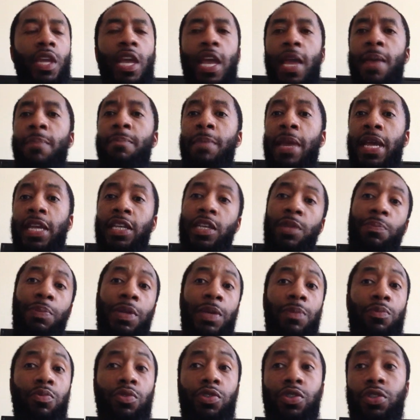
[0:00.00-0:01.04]
and make the
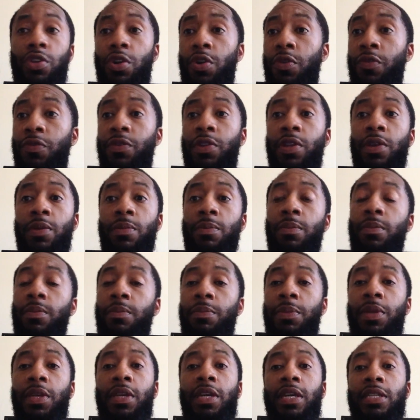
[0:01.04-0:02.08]
people serve them,
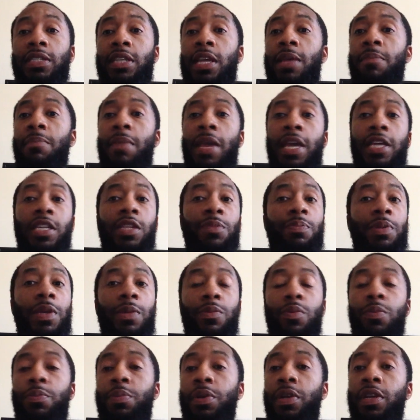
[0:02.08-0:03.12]
because they made the
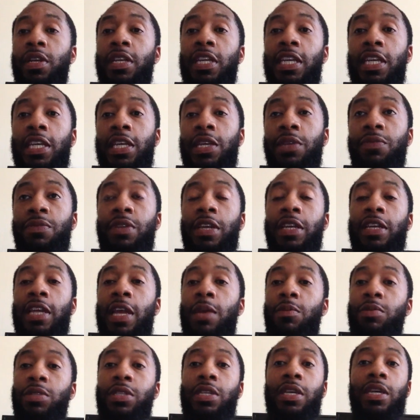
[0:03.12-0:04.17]
people believe that they
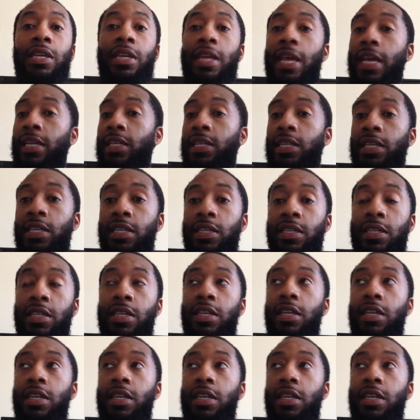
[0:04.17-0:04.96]
was connected